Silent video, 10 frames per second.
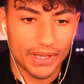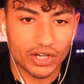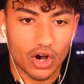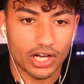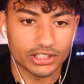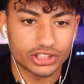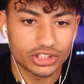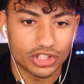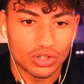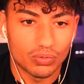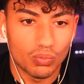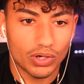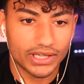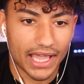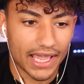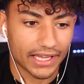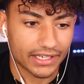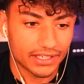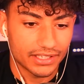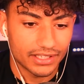my gosh. What the
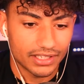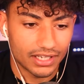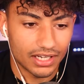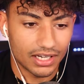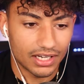heck? Wait,